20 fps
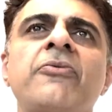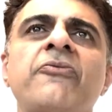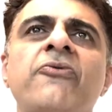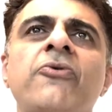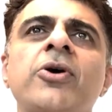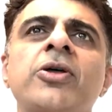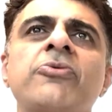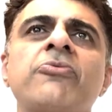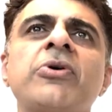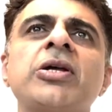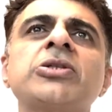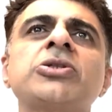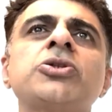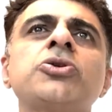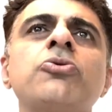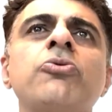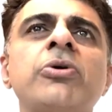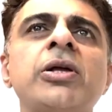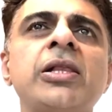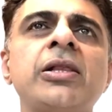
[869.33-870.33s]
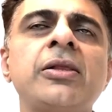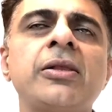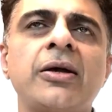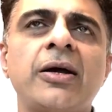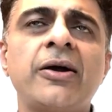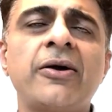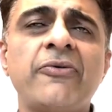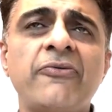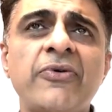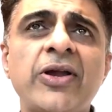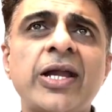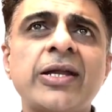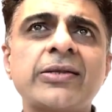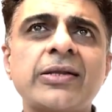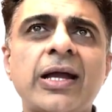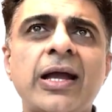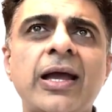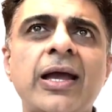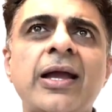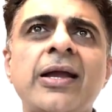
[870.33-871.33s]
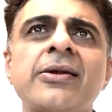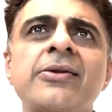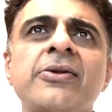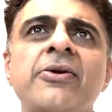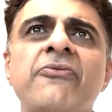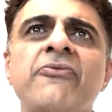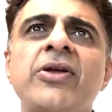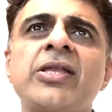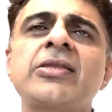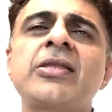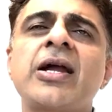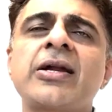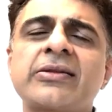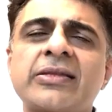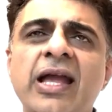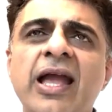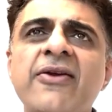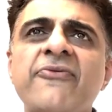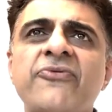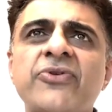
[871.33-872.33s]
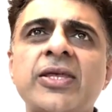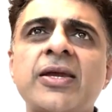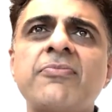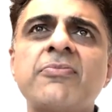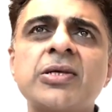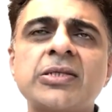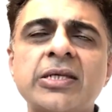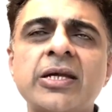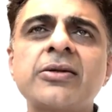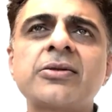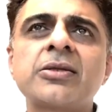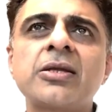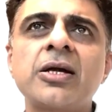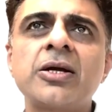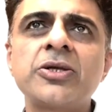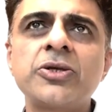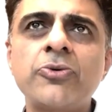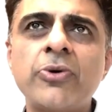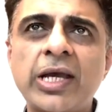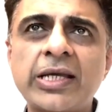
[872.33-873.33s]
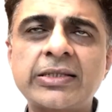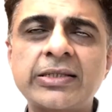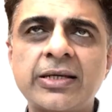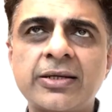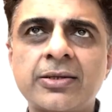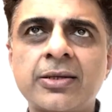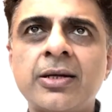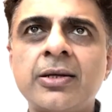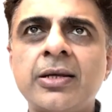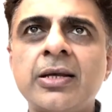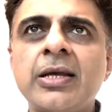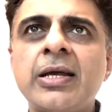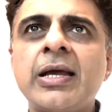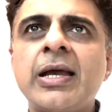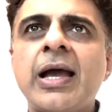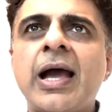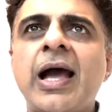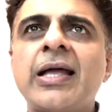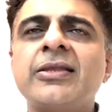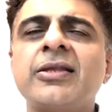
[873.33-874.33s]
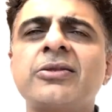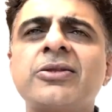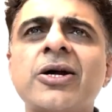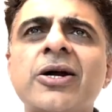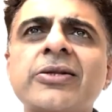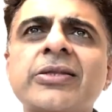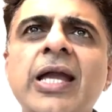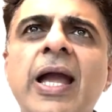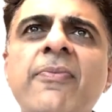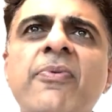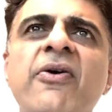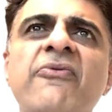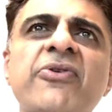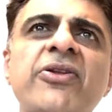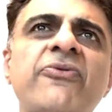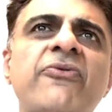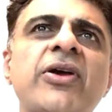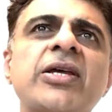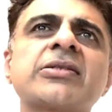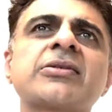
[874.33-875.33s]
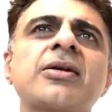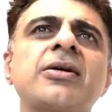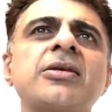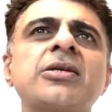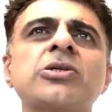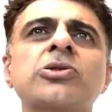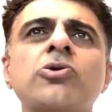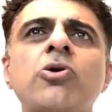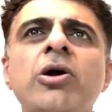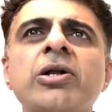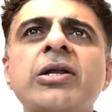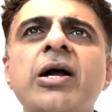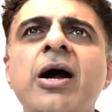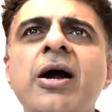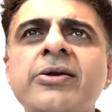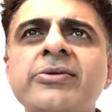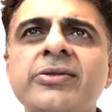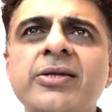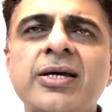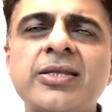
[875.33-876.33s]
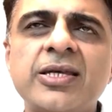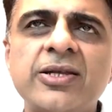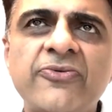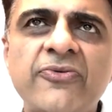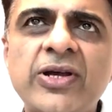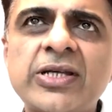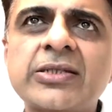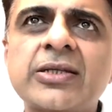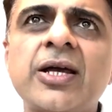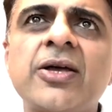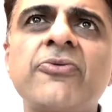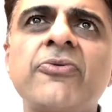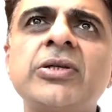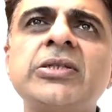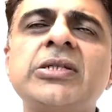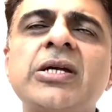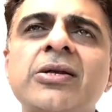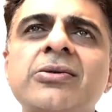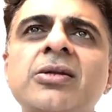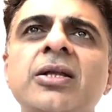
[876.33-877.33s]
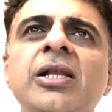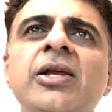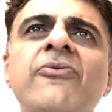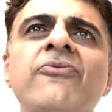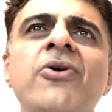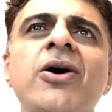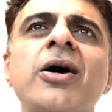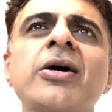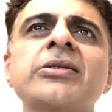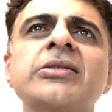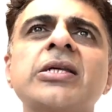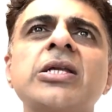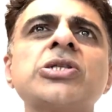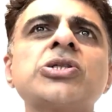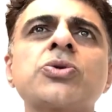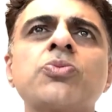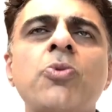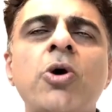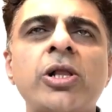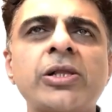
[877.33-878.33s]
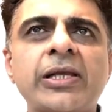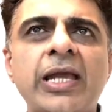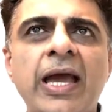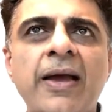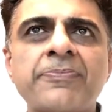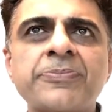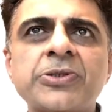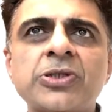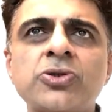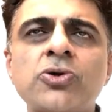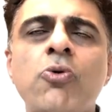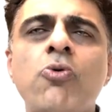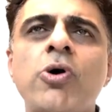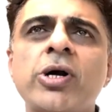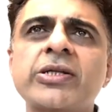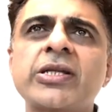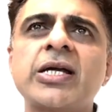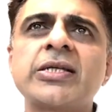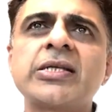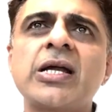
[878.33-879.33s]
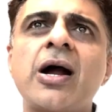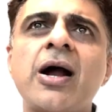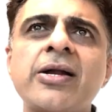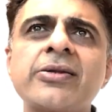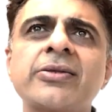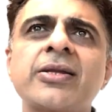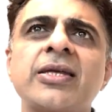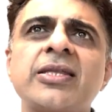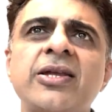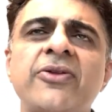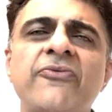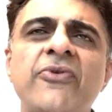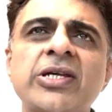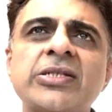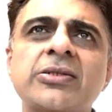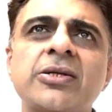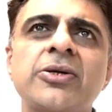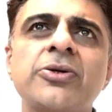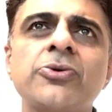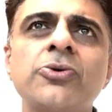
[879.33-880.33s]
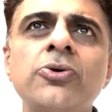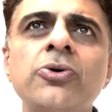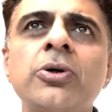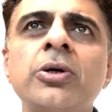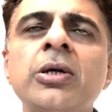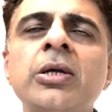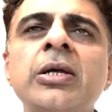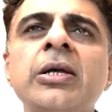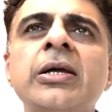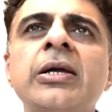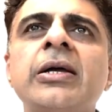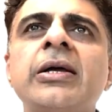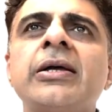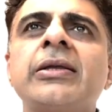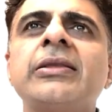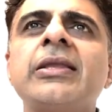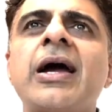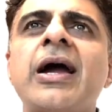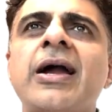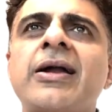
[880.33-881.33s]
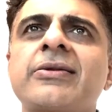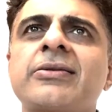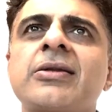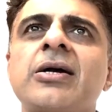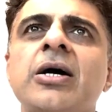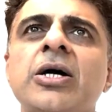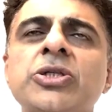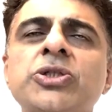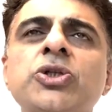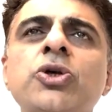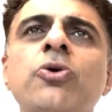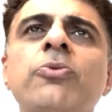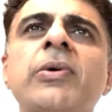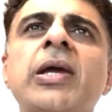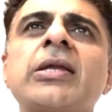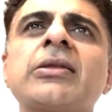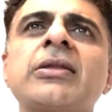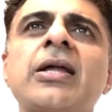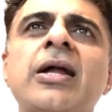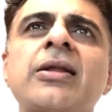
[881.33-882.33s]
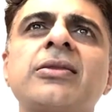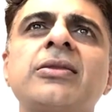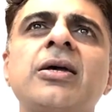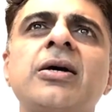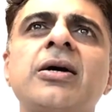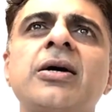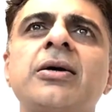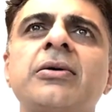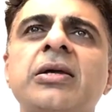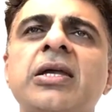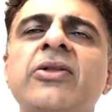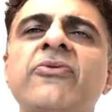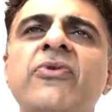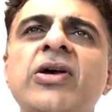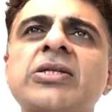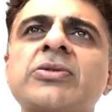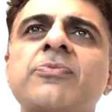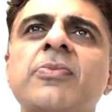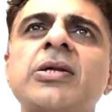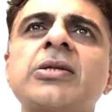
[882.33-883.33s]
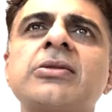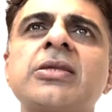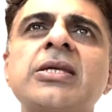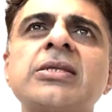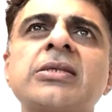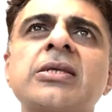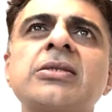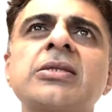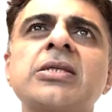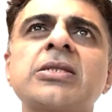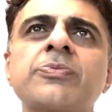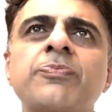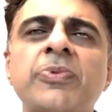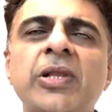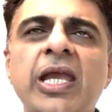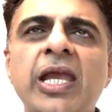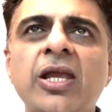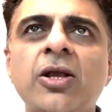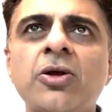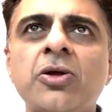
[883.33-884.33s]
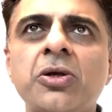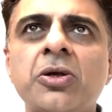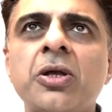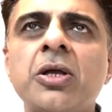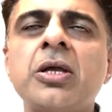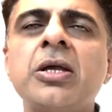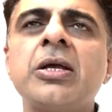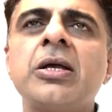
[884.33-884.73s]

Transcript: for which you will wait, and when that time frame is hit, you exit. And the third type of investor is called a hunter investor, which generally works in small caps. So what does a hunter investor do? That assuming that the investment thesis is playing